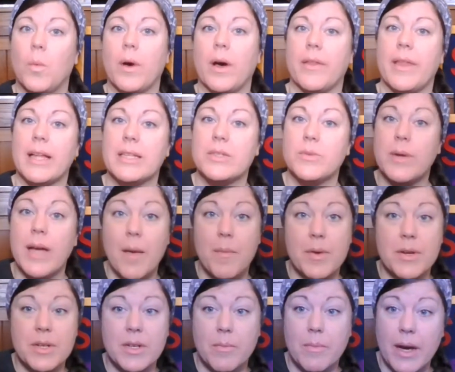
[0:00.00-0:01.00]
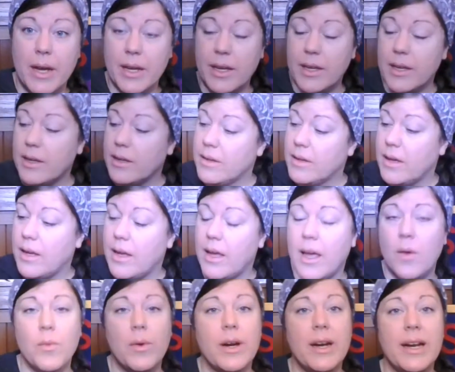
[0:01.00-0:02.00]
Well, that's what happened to Mike.
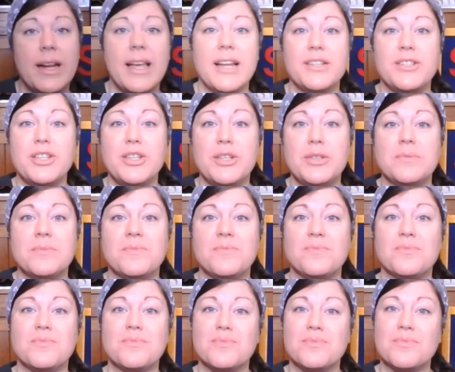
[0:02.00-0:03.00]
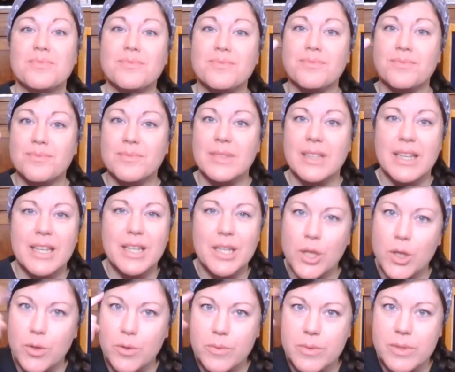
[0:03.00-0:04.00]
And what did he do?
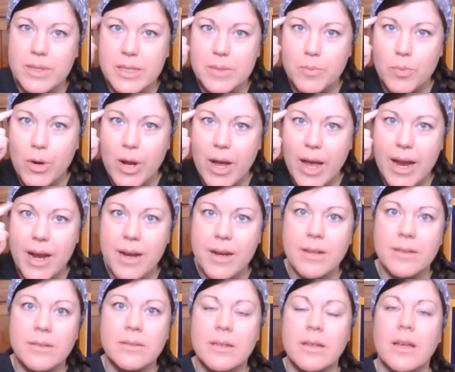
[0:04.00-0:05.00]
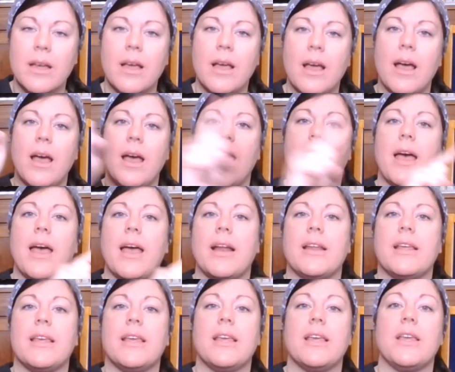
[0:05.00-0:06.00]
Used his brain
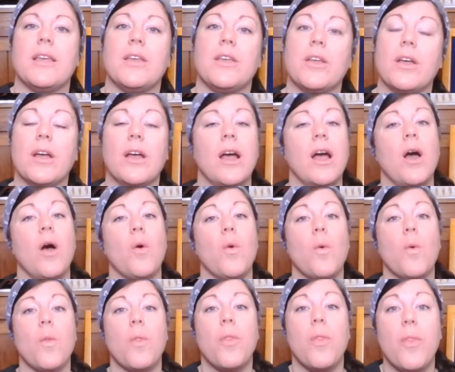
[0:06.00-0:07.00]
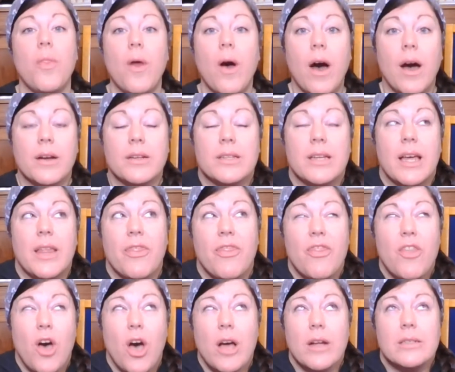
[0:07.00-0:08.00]
and he thought
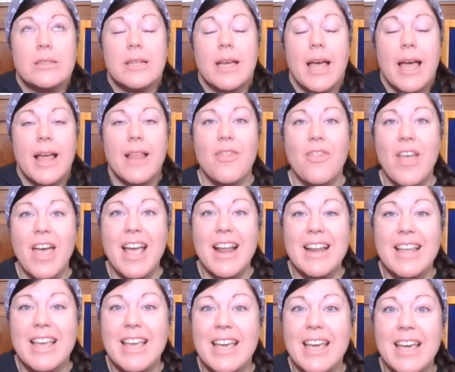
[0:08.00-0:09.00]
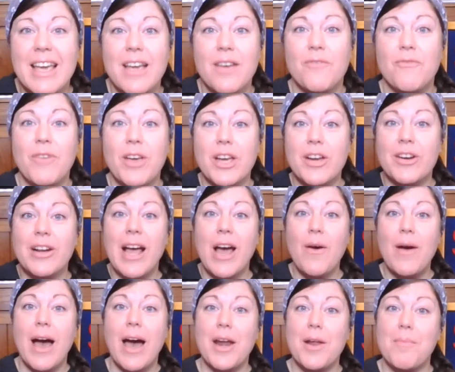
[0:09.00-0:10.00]
and thought, and then he figured
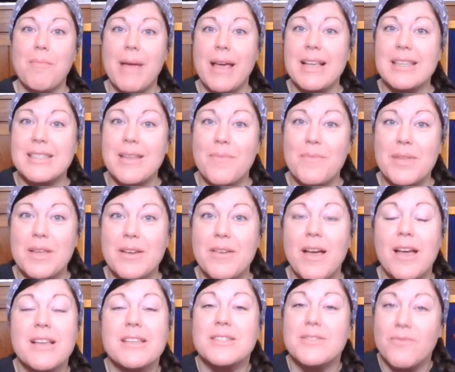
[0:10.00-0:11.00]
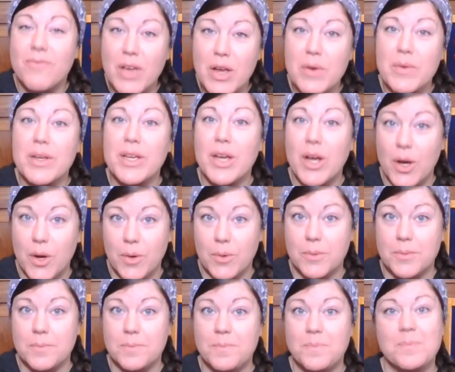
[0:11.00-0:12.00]
out how to make something his very
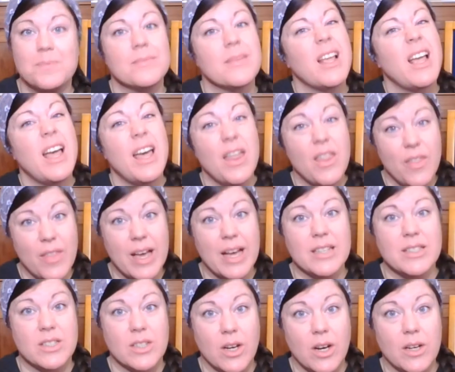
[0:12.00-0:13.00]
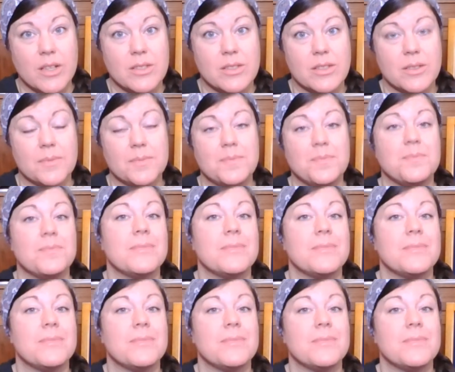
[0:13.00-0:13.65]
own. That's awesome.